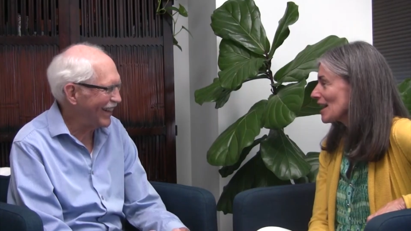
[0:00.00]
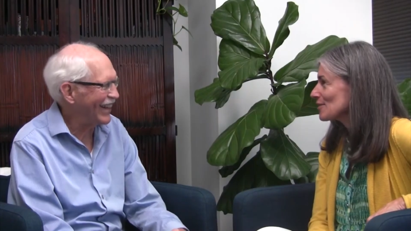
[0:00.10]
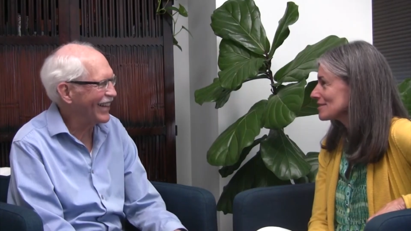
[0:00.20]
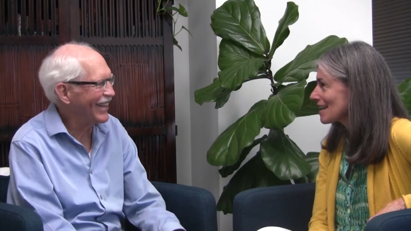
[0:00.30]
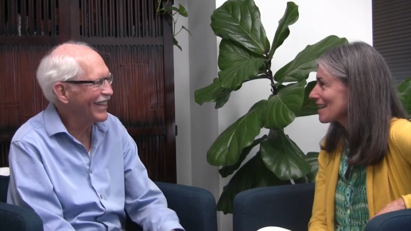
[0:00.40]

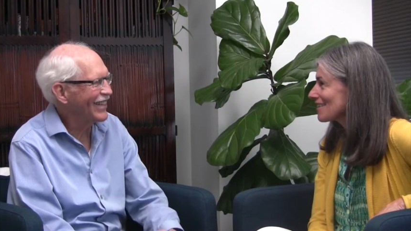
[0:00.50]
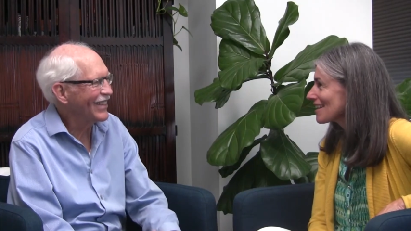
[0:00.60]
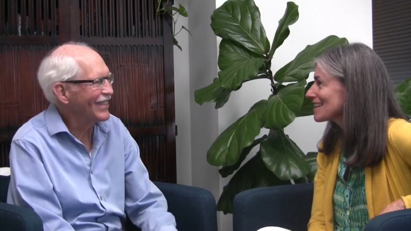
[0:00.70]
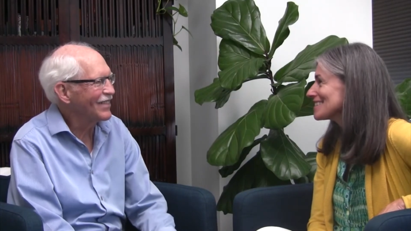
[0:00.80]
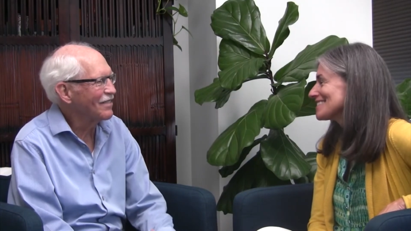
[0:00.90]
Speaker 1: How does
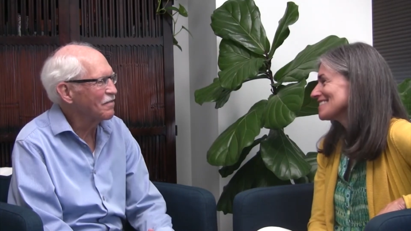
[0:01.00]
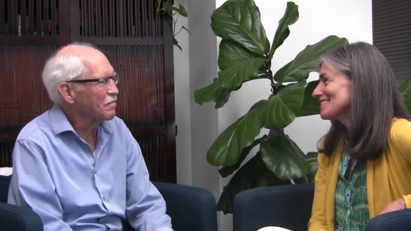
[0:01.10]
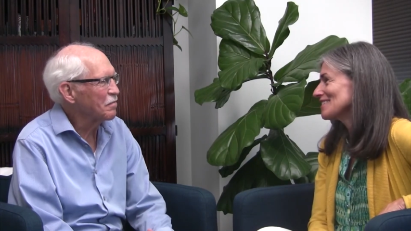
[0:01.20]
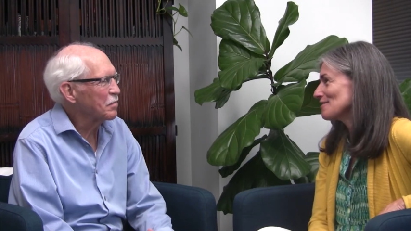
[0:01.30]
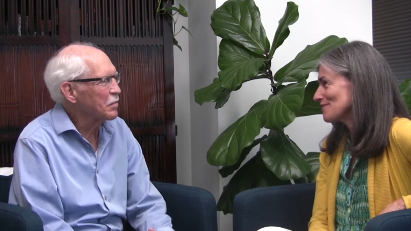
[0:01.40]
ILS
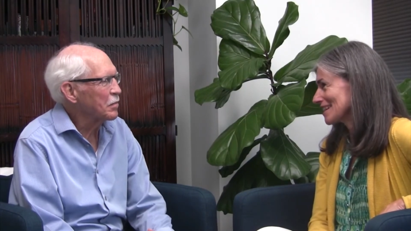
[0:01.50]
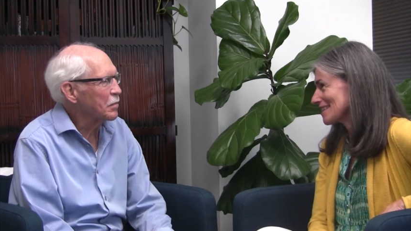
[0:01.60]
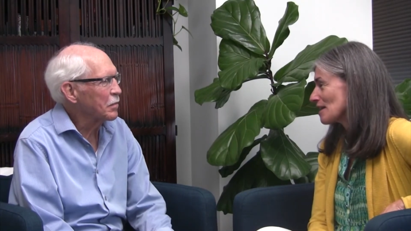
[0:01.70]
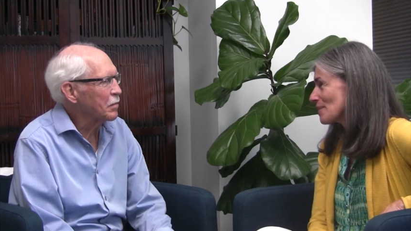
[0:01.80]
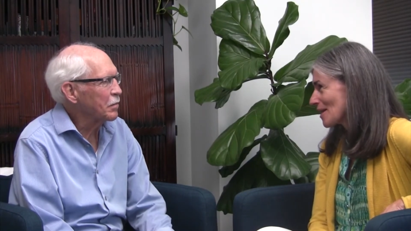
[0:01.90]
affect
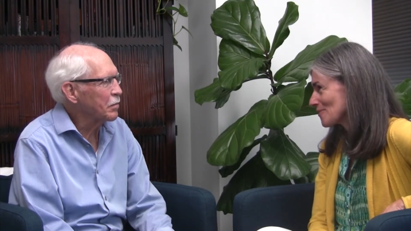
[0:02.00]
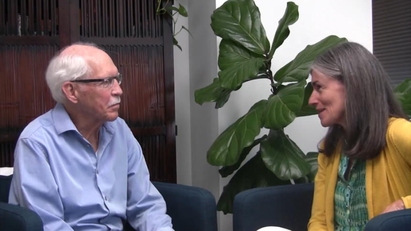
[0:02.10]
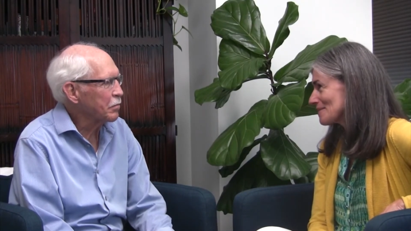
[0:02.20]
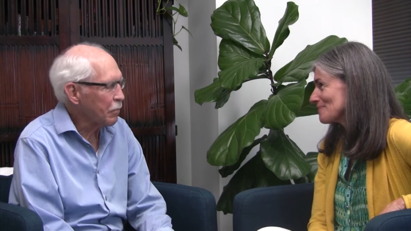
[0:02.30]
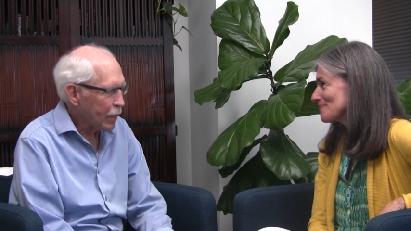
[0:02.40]
that
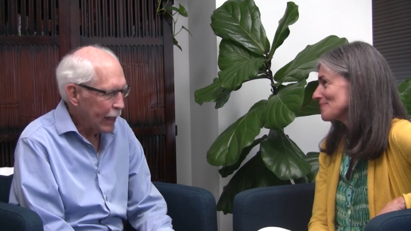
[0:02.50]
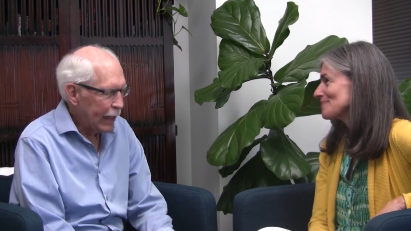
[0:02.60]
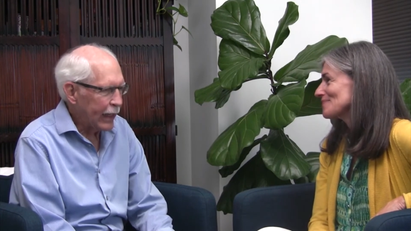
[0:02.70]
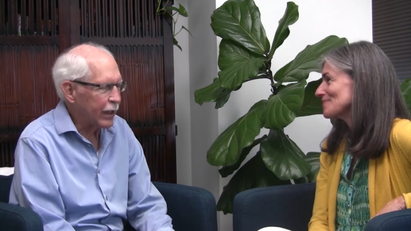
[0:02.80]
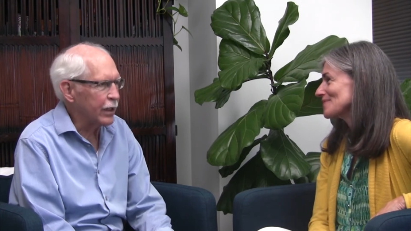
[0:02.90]
pathway?
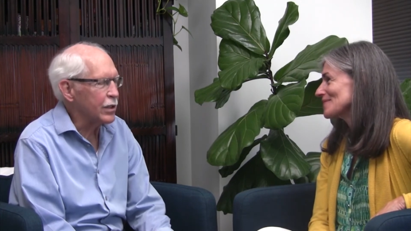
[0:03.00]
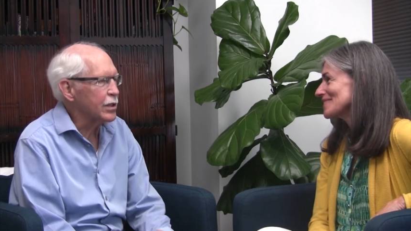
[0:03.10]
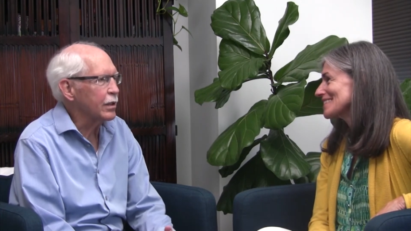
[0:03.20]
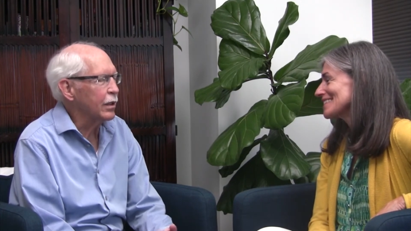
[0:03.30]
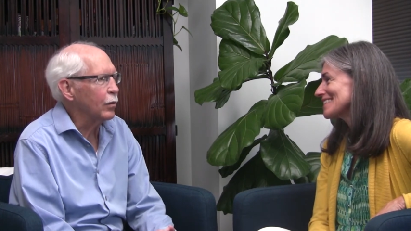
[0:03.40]
Speaker 2: And
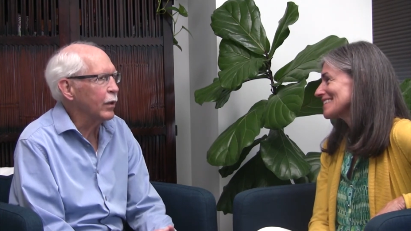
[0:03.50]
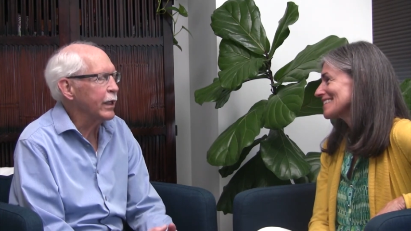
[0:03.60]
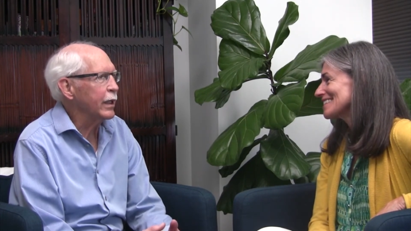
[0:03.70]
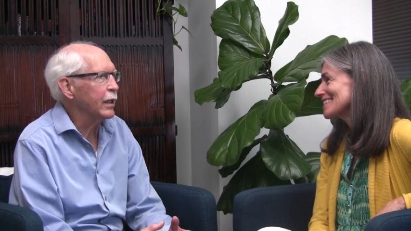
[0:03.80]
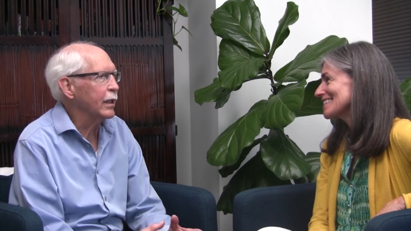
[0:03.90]
then the
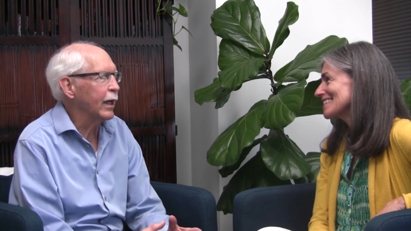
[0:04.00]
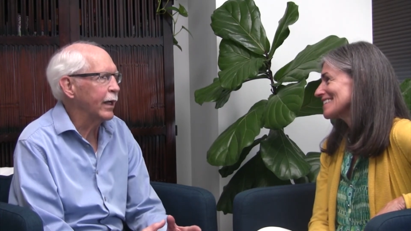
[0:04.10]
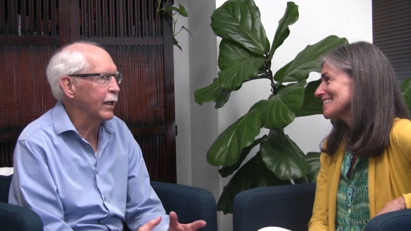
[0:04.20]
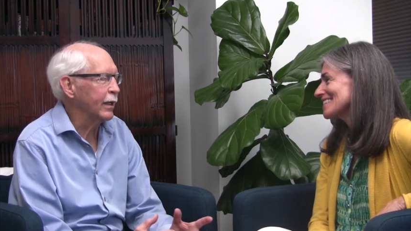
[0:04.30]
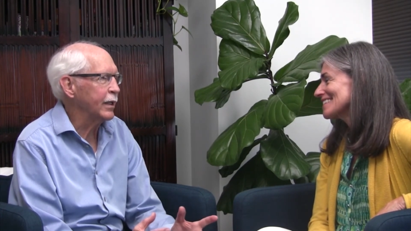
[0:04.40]
way
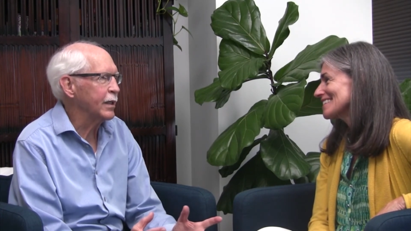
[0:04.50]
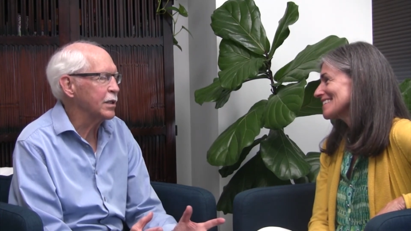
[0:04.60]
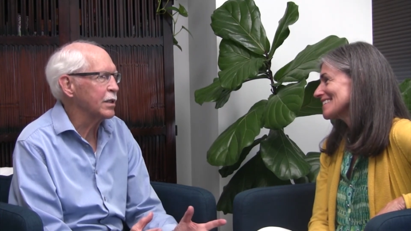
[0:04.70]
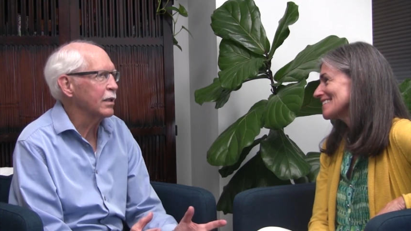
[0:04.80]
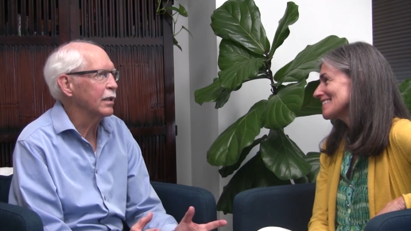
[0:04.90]

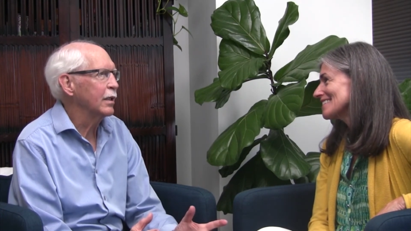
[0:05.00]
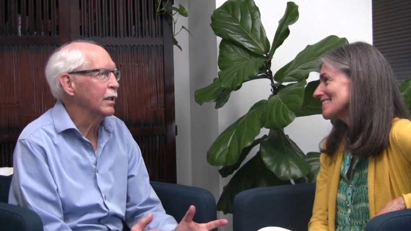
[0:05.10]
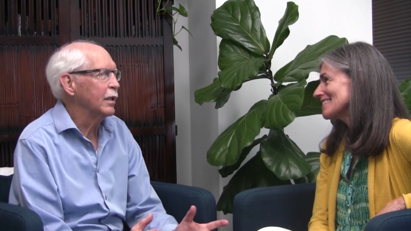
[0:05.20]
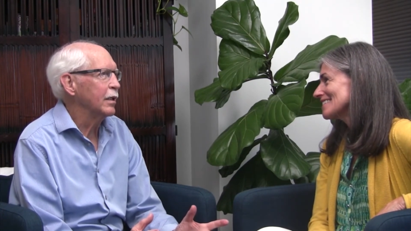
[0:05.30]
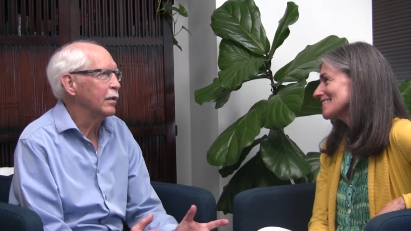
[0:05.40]
ILS
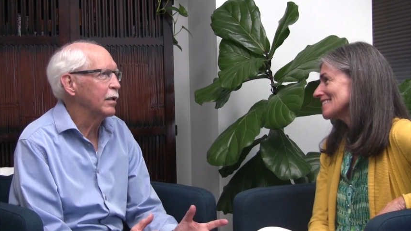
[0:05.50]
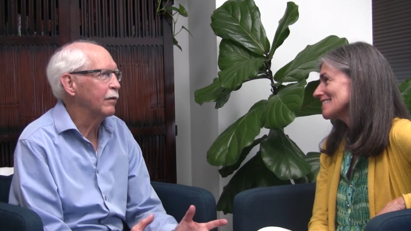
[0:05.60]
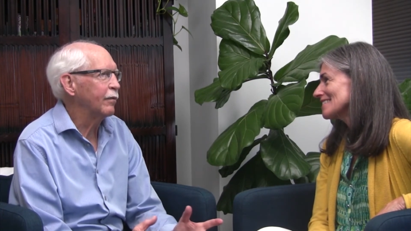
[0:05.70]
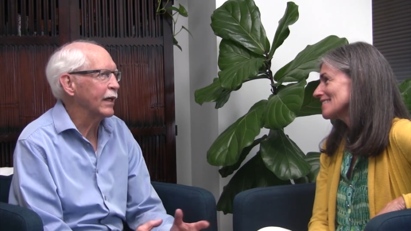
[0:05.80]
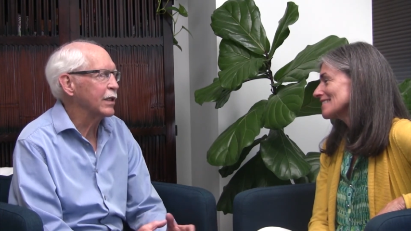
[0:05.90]

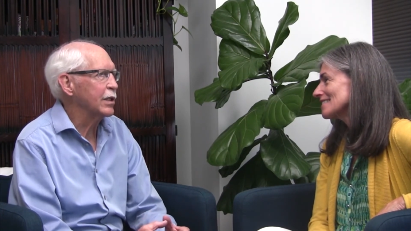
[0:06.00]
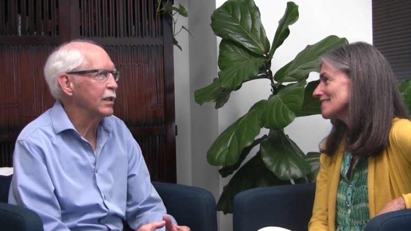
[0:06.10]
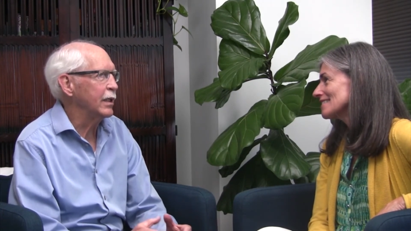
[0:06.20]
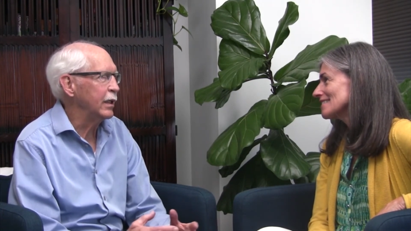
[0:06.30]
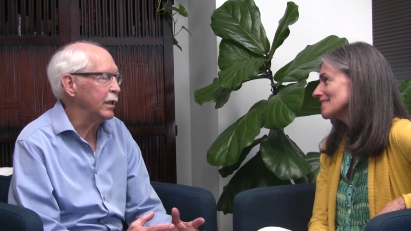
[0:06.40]
affects
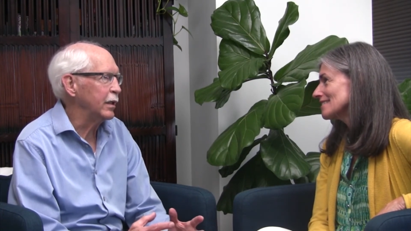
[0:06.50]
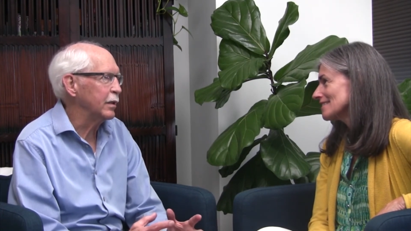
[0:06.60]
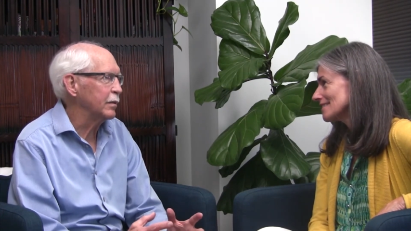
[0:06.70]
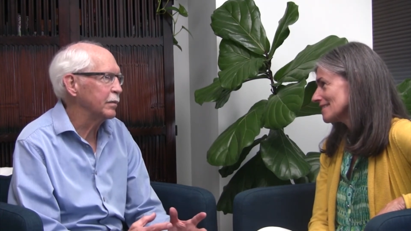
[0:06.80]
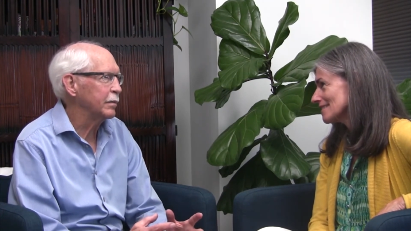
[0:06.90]
the
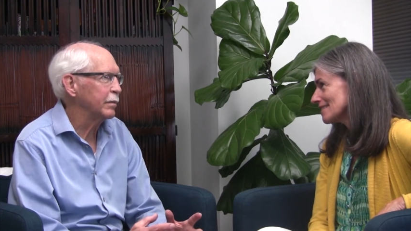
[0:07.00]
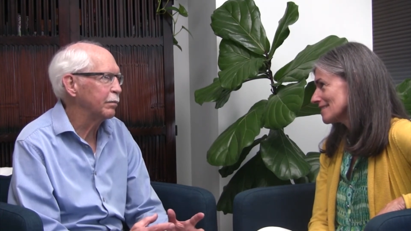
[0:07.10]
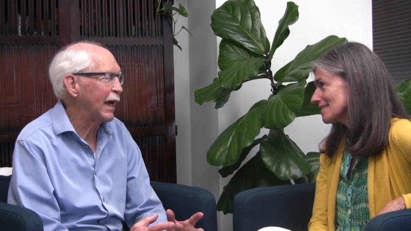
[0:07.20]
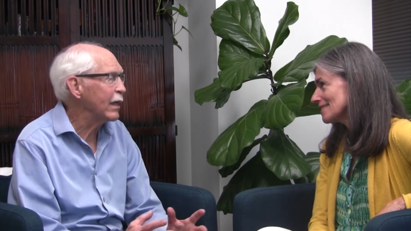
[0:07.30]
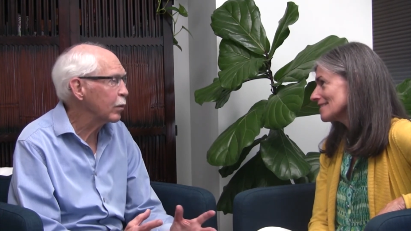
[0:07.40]

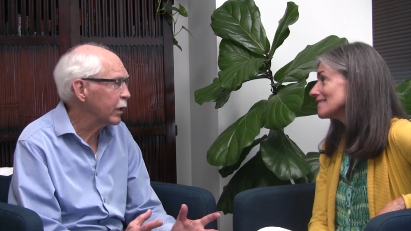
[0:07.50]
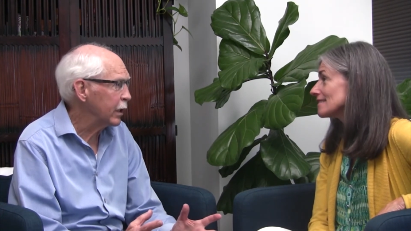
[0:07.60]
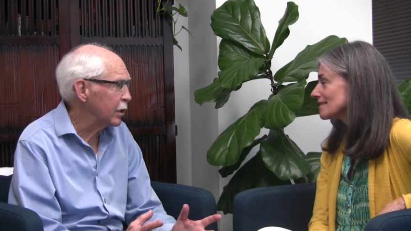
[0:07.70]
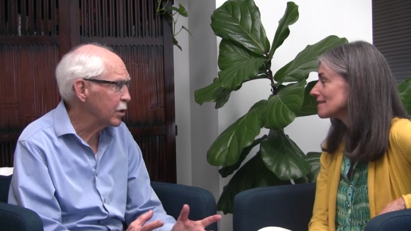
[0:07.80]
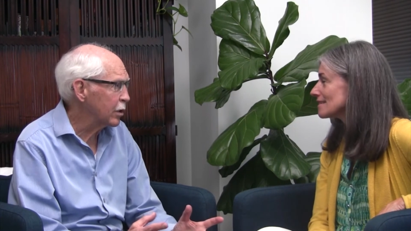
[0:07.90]

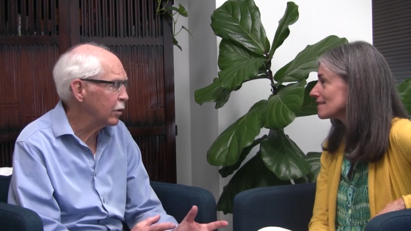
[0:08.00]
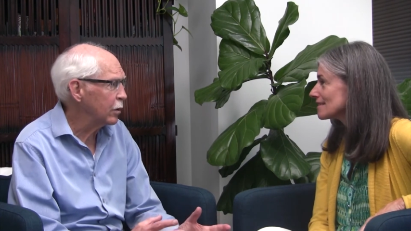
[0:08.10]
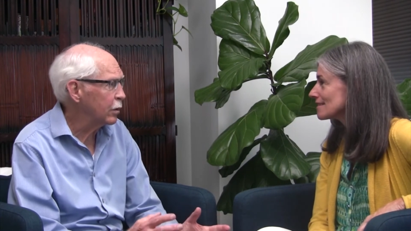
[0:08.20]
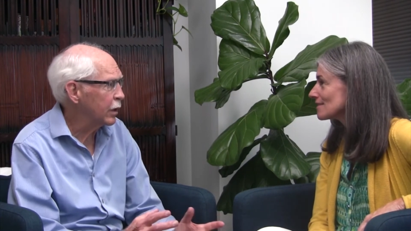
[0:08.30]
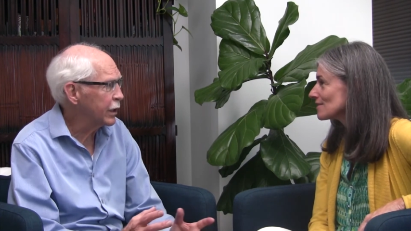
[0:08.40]
pathways to